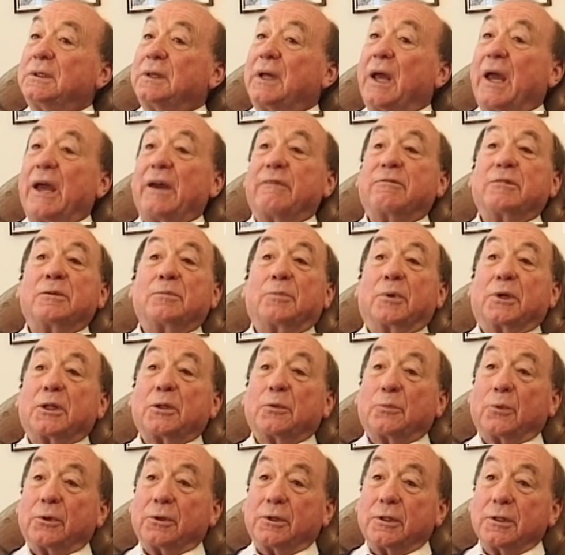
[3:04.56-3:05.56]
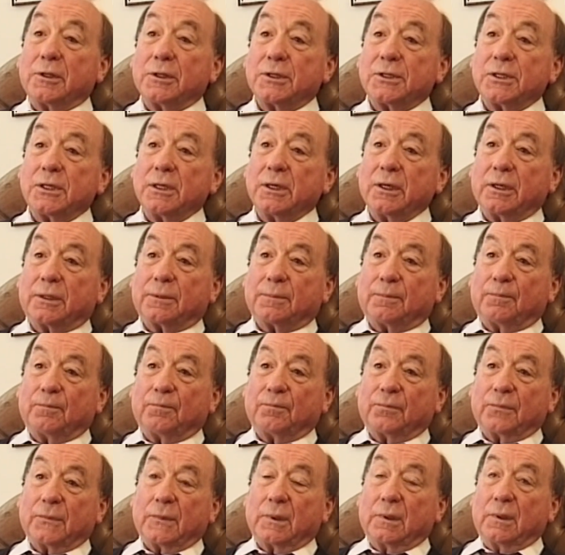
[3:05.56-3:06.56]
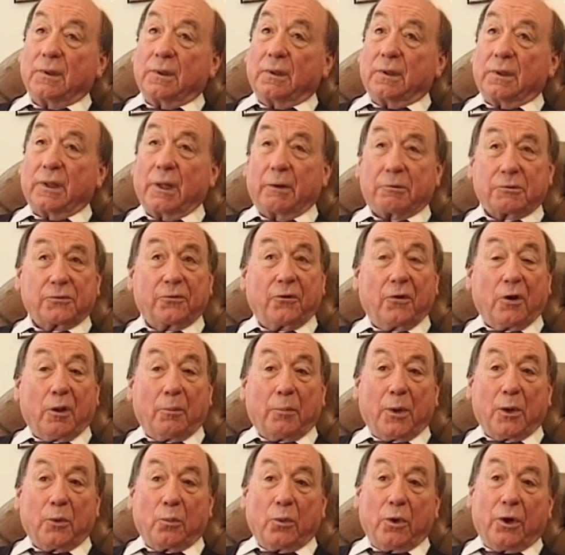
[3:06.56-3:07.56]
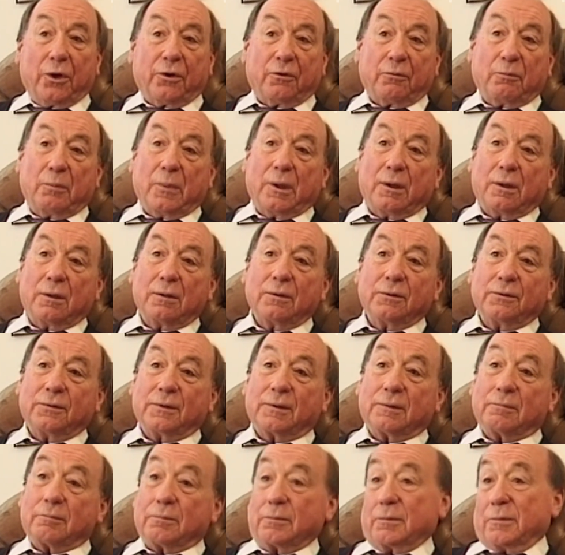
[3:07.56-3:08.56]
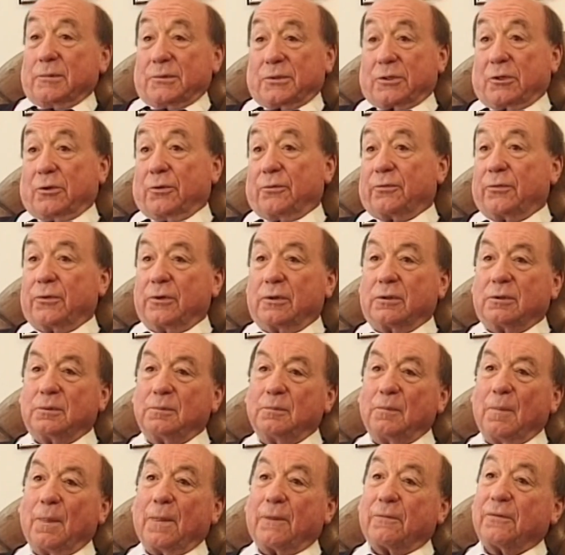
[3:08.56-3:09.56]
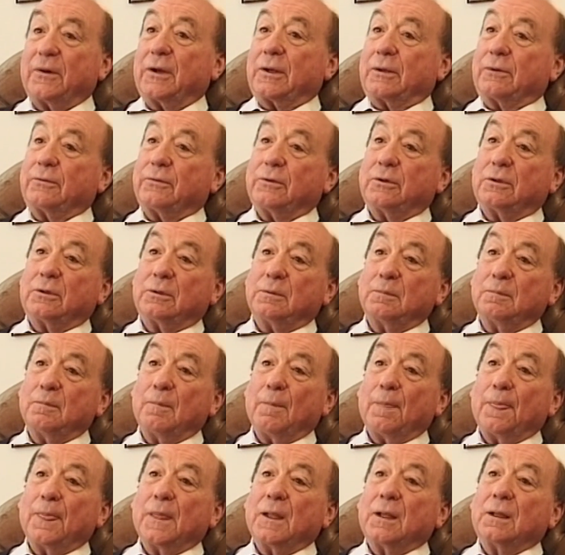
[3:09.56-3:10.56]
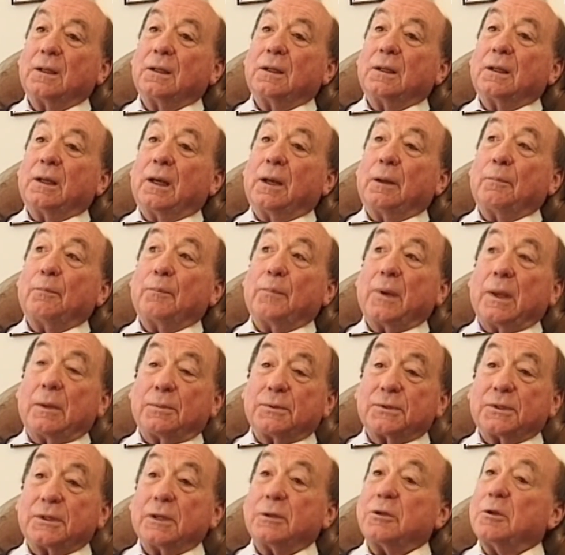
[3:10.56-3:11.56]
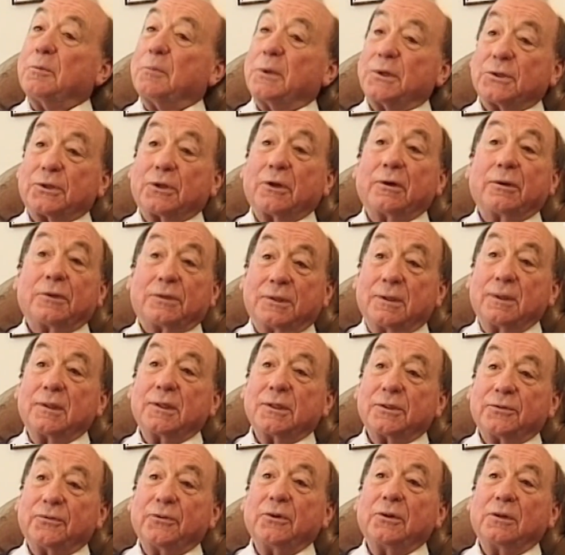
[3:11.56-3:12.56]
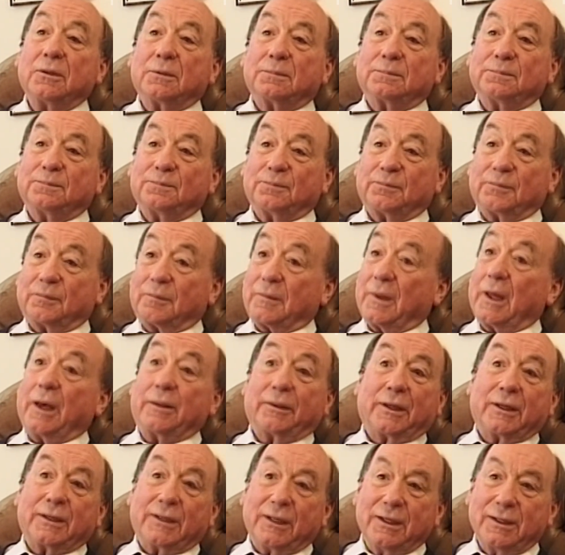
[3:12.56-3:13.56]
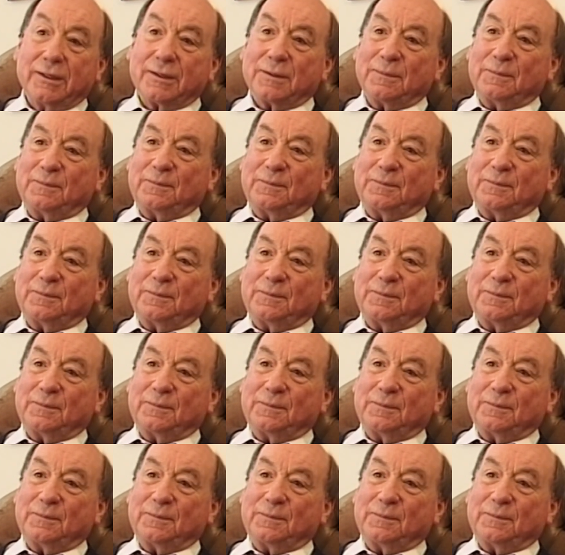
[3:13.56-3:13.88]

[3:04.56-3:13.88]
Everybody wanted to see it. That was followed by word of mouth. It was a good film, a funny film. And people said, you must go and see this film. And they did.